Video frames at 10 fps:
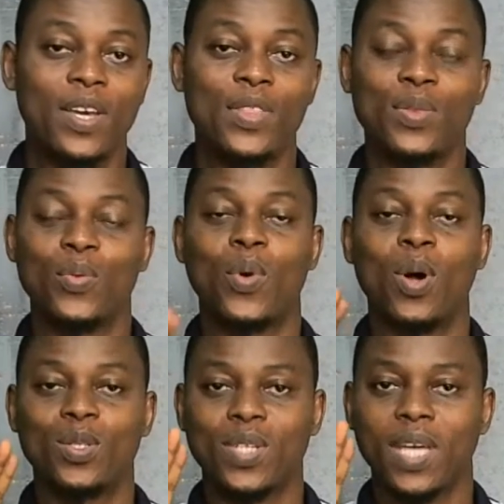in the
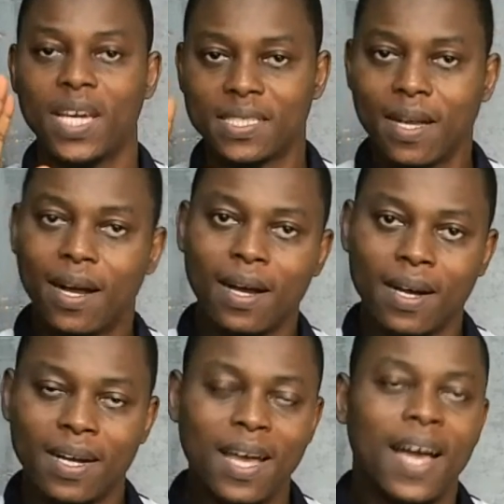world you guys
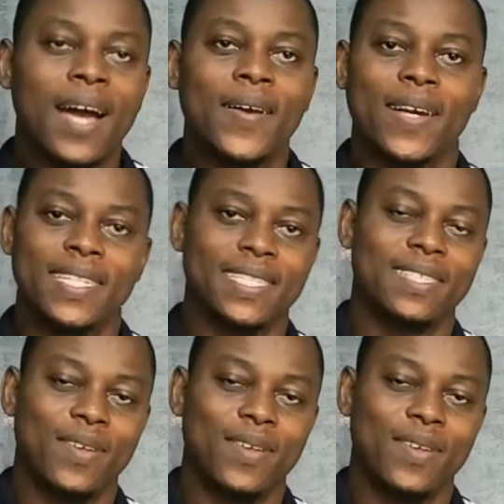are, right?